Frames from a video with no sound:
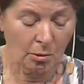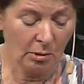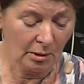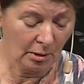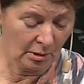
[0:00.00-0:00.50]
you
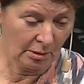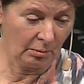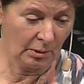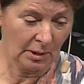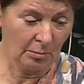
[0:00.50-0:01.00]
are
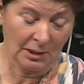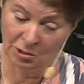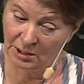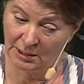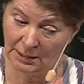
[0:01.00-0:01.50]

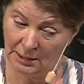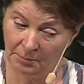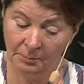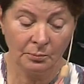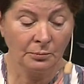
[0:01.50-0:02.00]
interested.
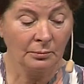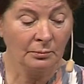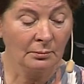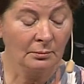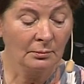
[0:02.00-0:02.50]

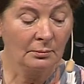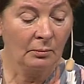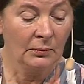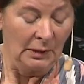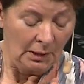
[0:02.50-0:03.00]

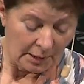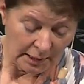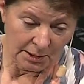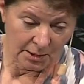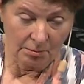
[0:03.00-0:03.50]

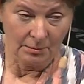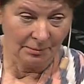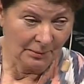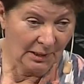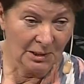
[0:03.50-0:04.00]
This
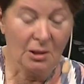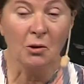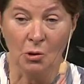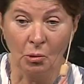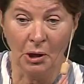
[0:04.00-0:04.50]
is
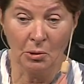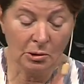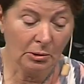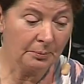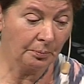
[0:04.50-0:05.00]
your
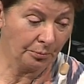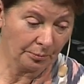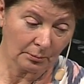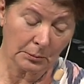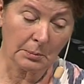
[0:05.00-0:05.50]
local.
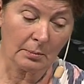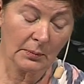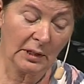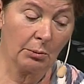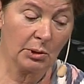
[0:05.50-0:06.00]

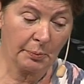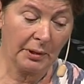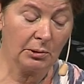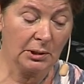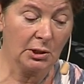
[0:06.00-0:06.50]
It was
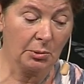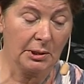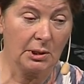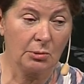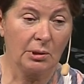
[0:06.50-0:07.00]
built in
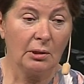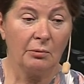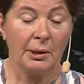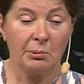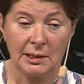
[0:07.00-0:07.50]

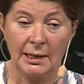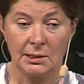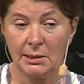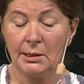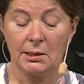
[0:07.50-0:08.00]
2012. It was
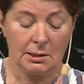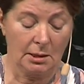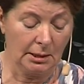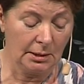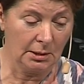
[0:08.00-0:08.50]
actually
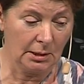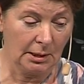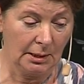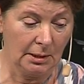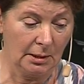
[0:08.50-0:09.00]
designed
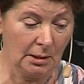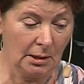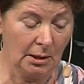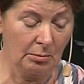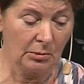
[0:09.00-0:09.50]
in
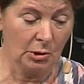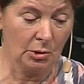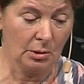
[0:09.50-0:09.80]
um,